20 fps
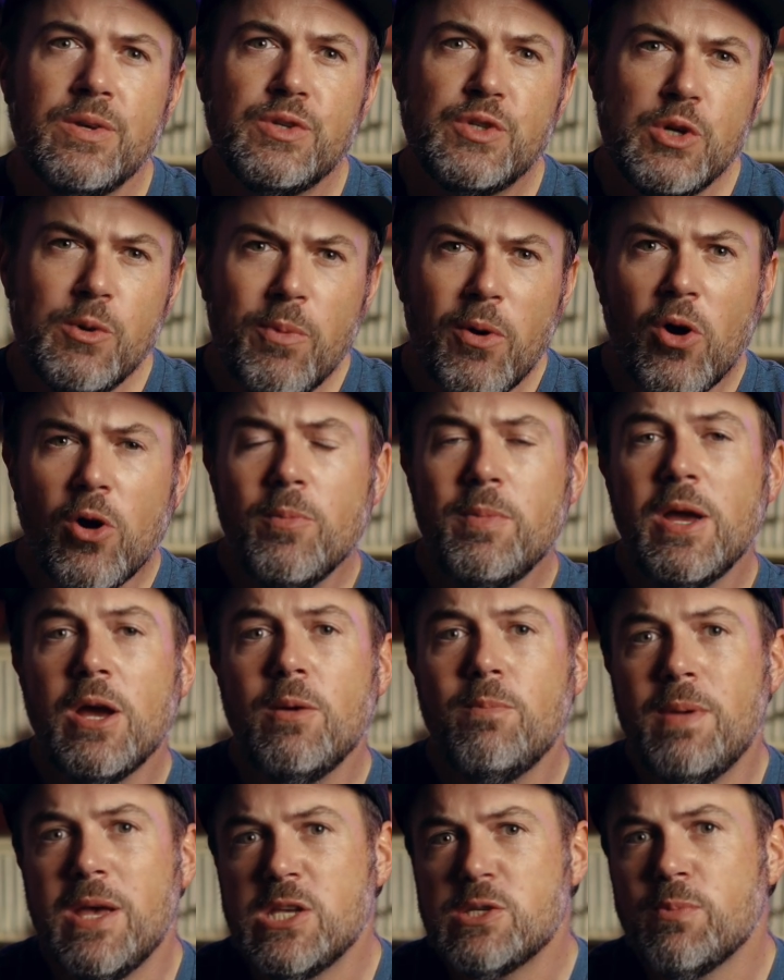Super
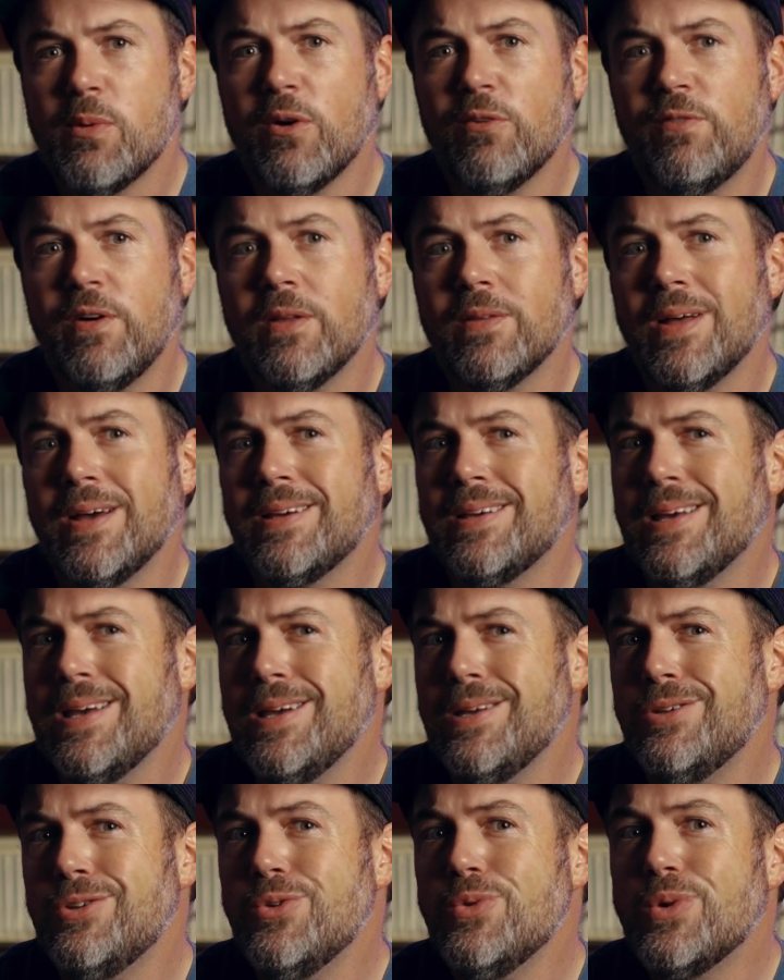RBI Baseball felt like
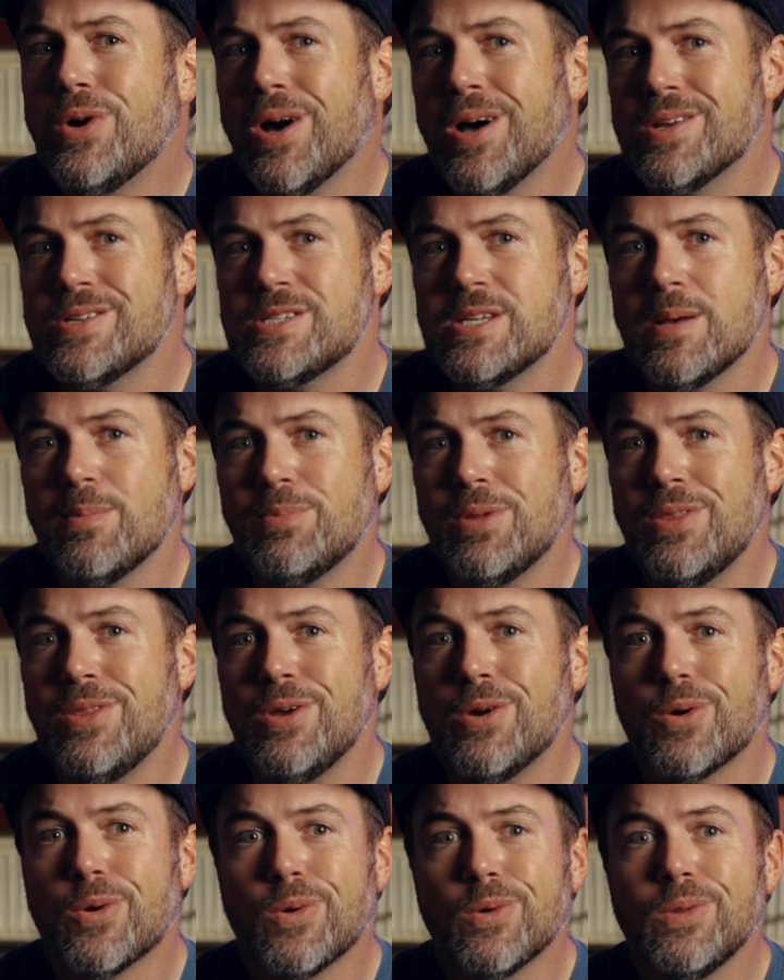a new concept in
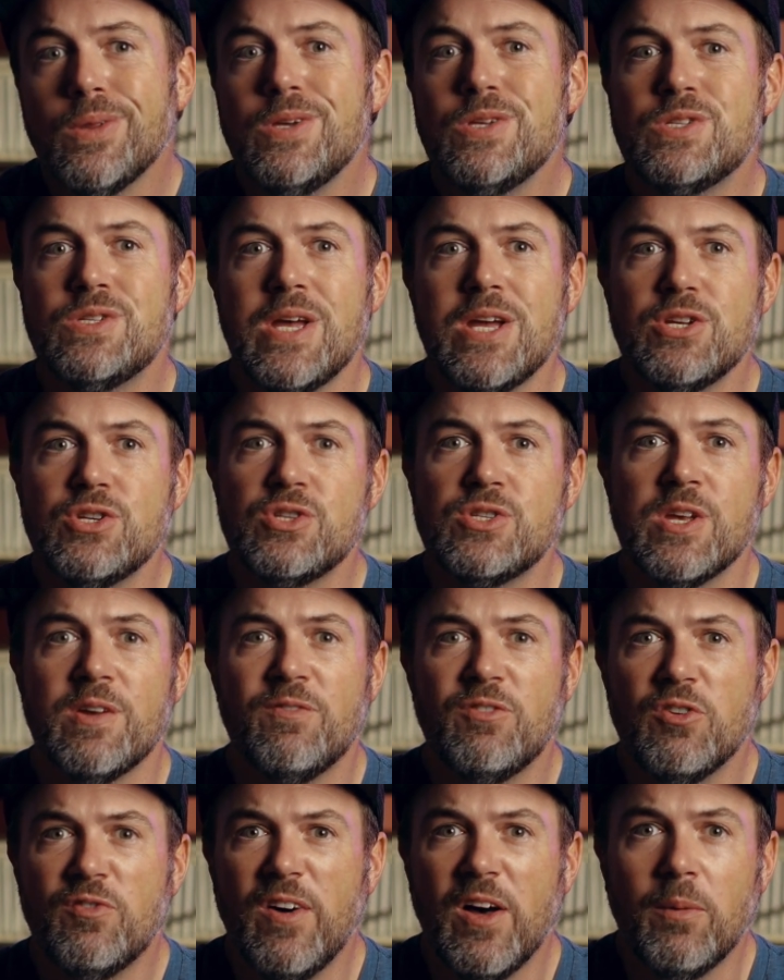the early stages
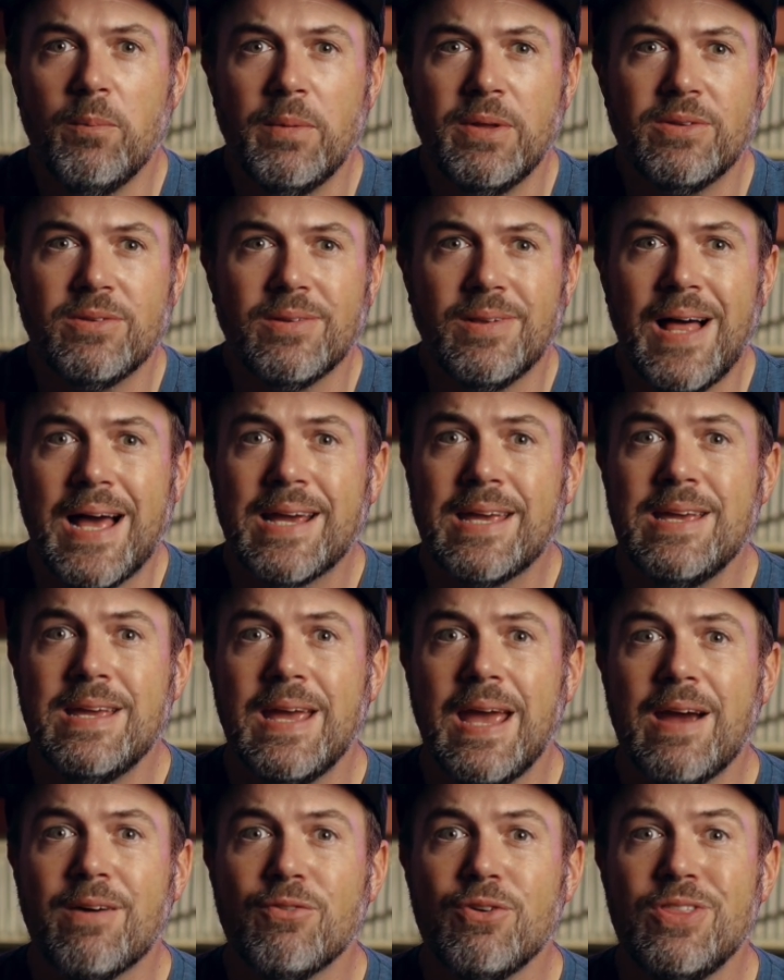of development,
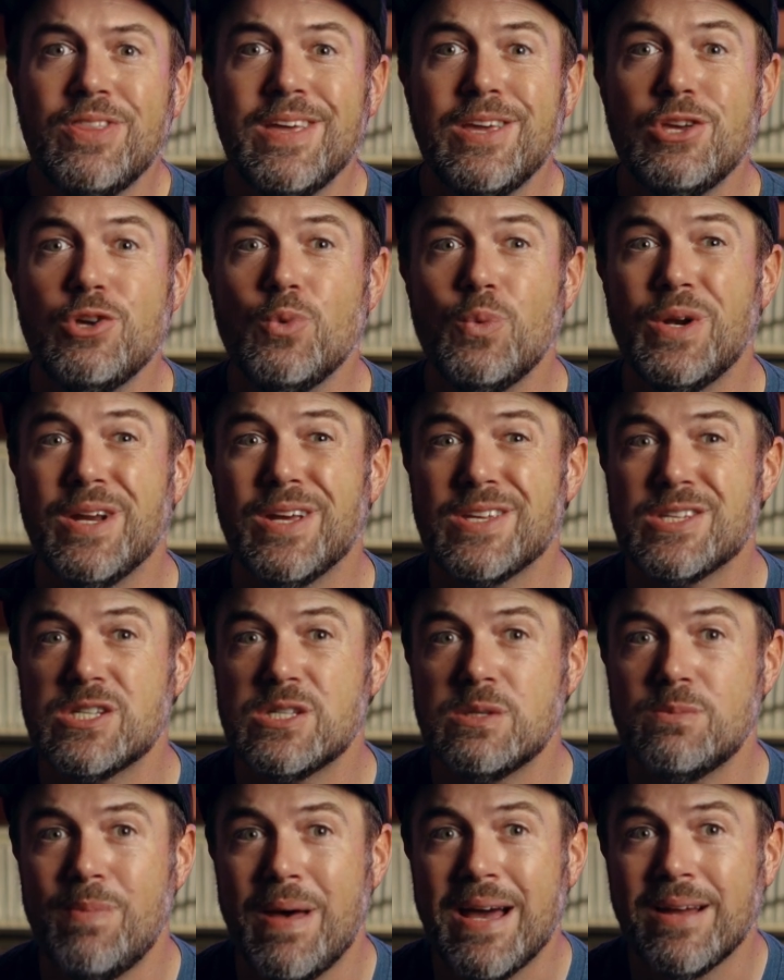lacking everything you would
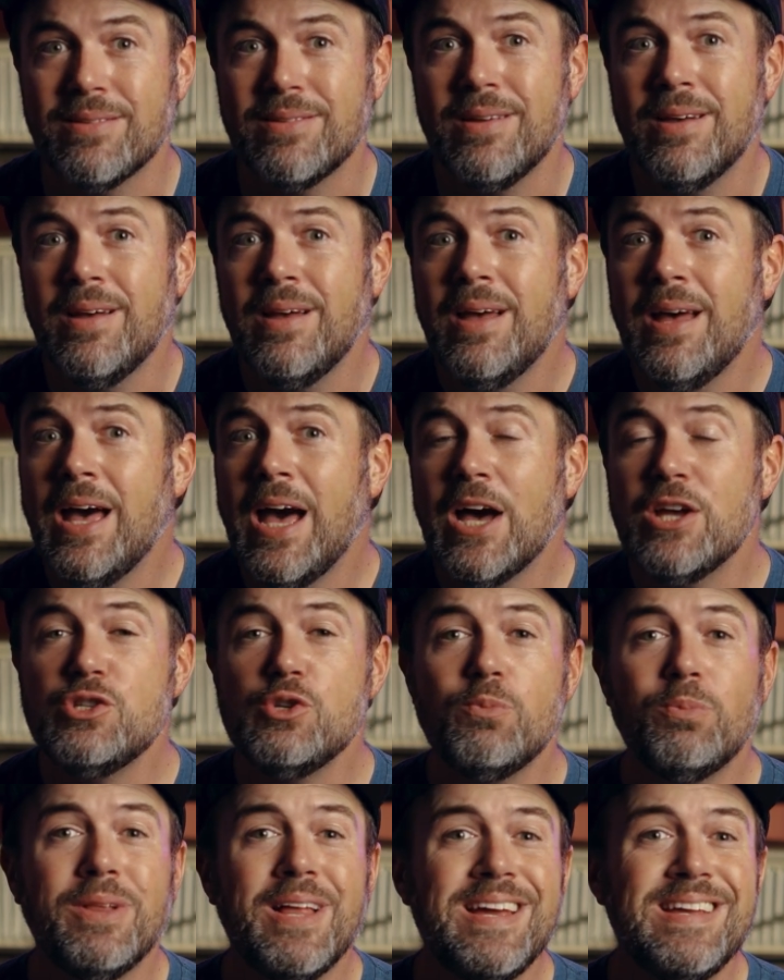expect had
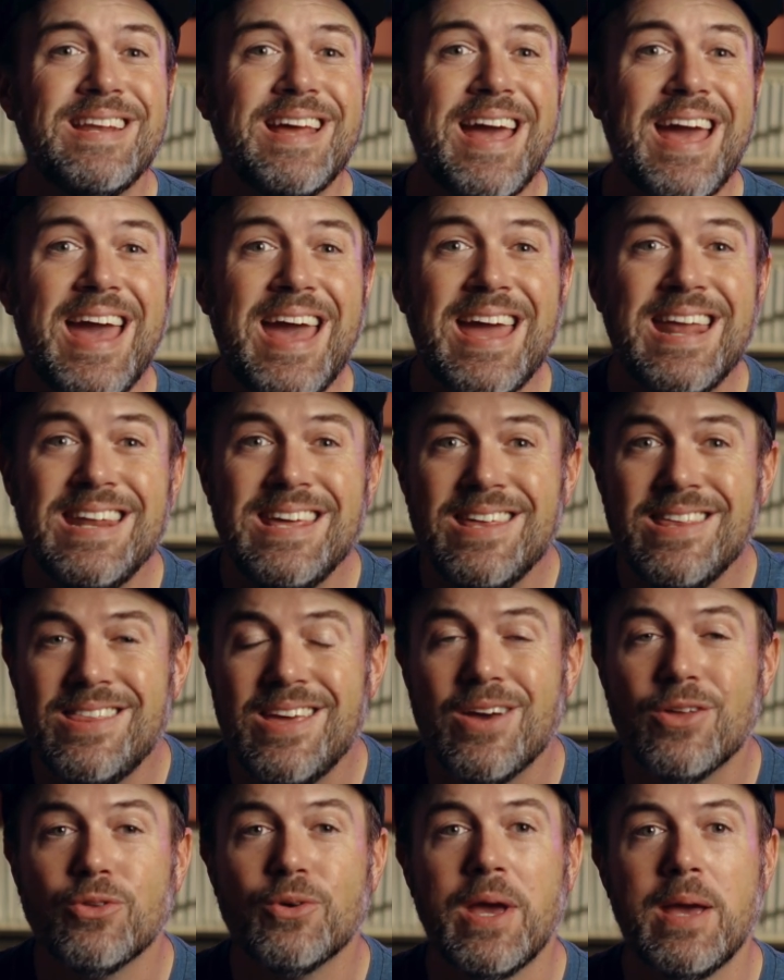you played any of
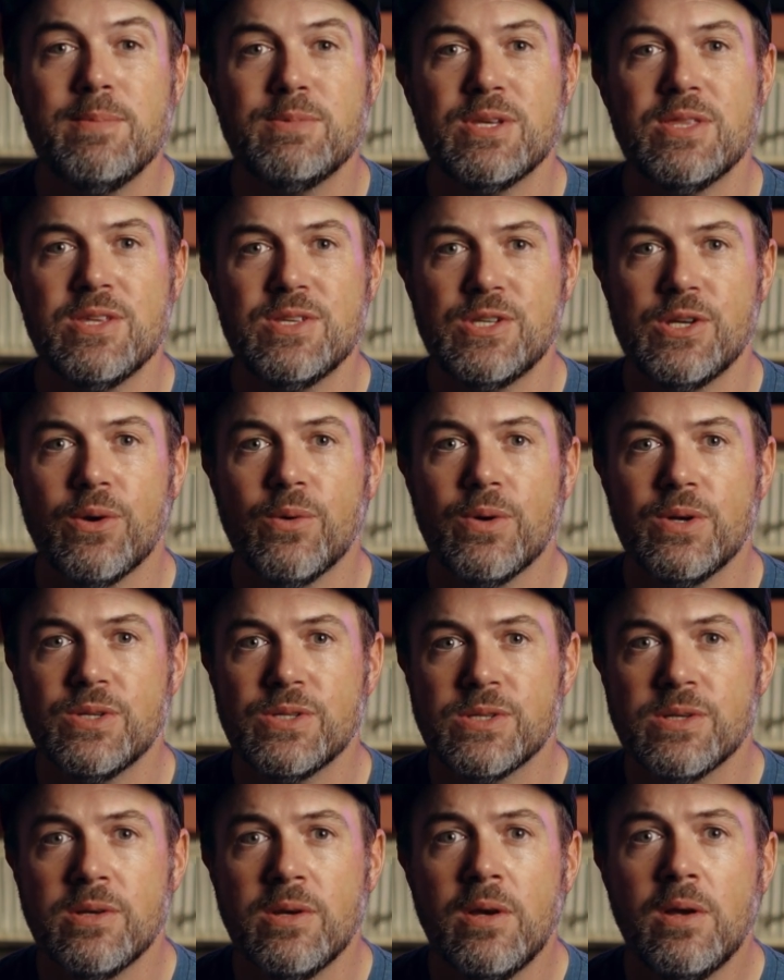the other games in the
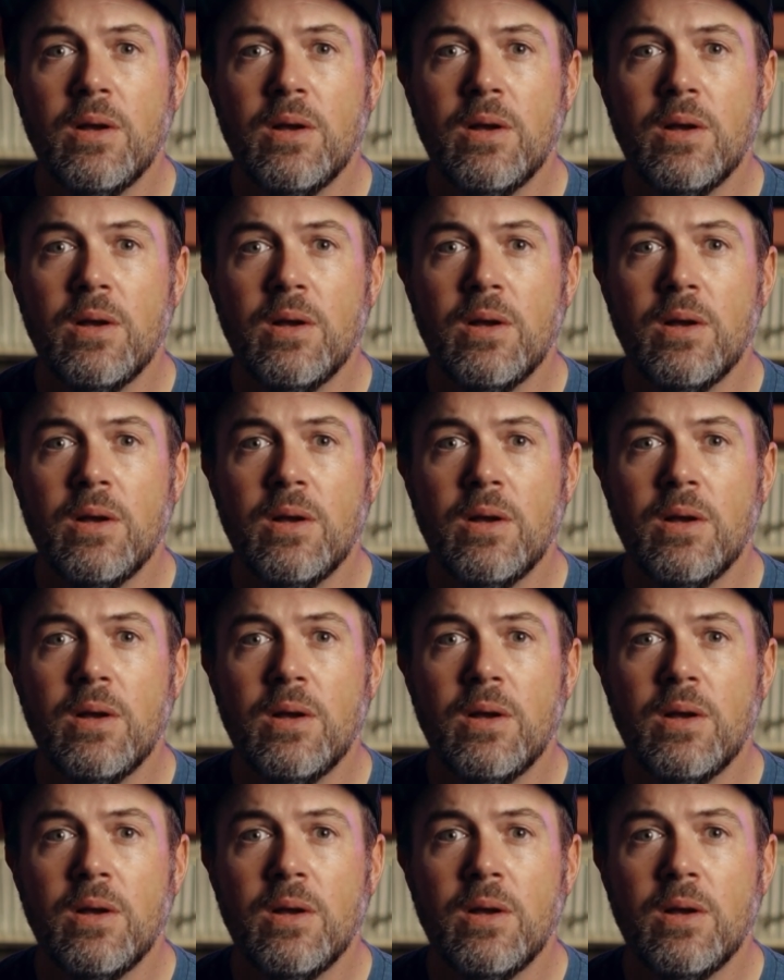series.